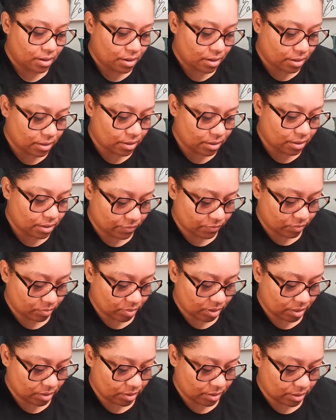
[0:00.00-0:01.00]
I'm gonna give you
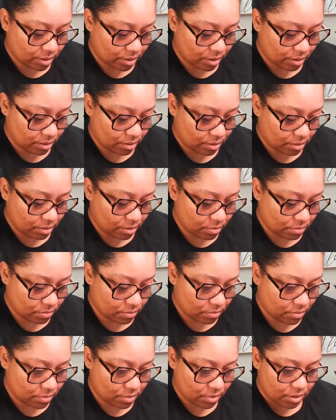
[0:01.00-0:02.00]
my link.
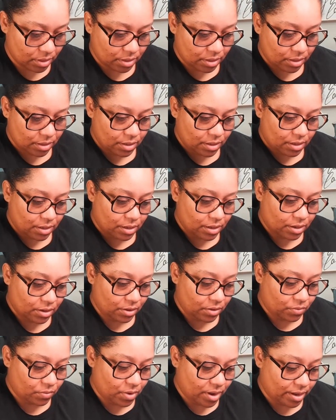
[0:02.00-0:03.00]
I don't
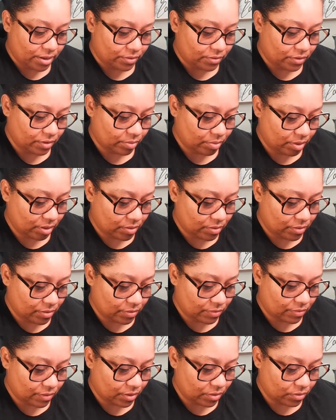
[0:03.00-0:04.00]
know why it took me to
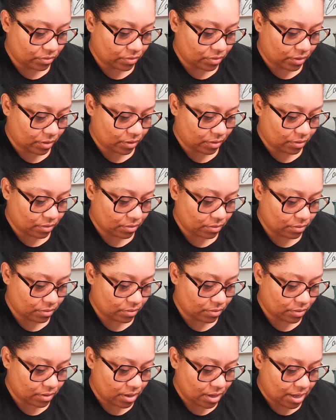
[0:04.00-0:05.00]
this other thing.
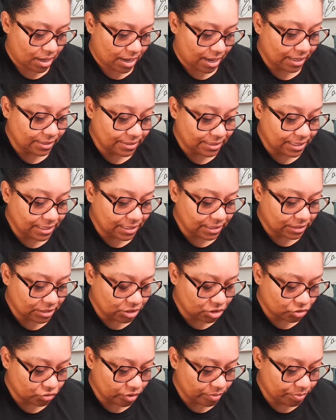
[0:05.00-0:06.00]
It's in the
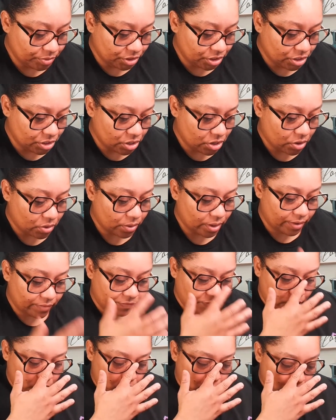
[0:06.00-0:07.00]
description though.
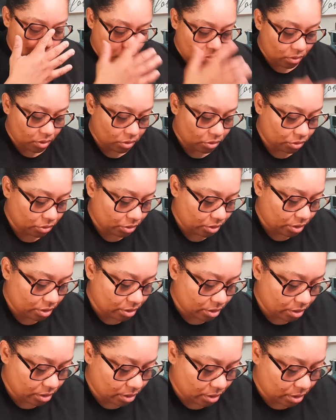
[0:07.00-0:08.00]
If you
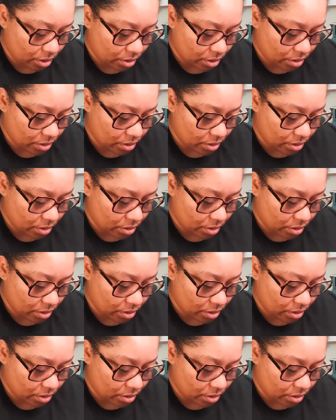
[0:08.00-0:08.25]
look,